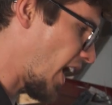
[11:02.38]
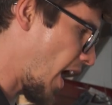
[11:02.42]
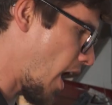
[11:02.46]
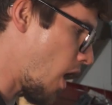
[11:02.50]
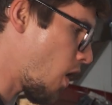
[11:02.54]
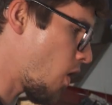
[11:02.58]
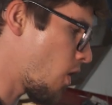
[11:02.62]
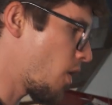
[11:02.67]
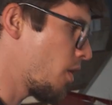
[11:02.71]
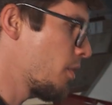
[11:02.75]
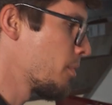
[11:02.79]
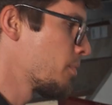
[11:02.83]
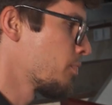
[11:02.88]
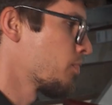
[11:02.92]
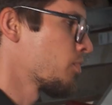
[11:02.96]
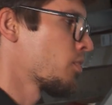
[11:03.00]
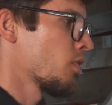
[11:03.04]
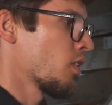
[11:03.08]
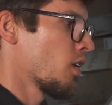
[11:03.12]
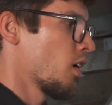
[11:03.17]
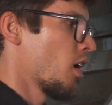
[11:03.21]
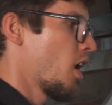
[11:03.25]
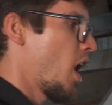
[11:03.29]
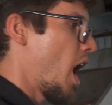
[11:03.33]
out,
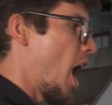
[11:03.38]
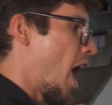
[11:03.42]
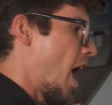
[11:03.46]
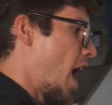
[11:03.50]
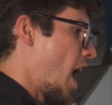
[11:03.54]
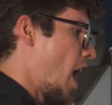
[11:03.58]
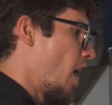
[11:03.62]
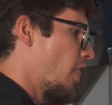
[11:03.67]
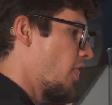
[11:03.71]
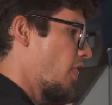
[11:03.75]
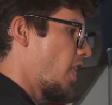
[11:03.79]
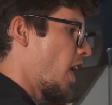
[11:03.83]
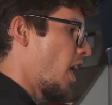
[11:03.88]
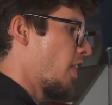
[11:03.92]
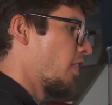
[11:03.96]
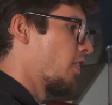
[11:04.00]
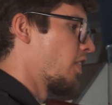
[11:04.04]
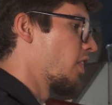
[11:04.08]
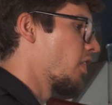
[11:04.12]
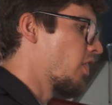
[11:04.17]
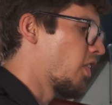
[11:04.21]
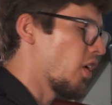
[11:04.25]
and then